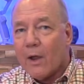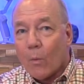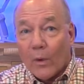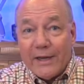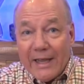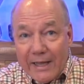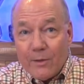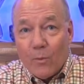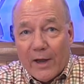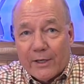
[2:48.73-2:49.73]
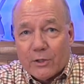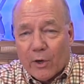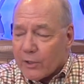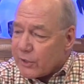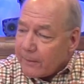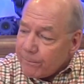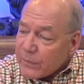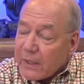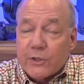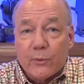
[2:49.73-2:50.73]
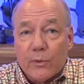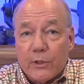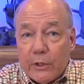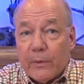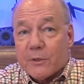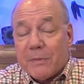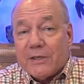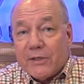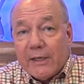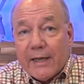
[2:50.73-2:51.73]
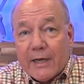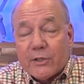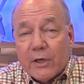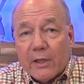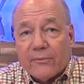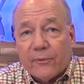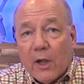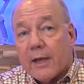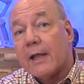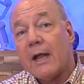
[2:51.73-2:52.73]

One hidden way to charge it is through the USB-C connection on the front.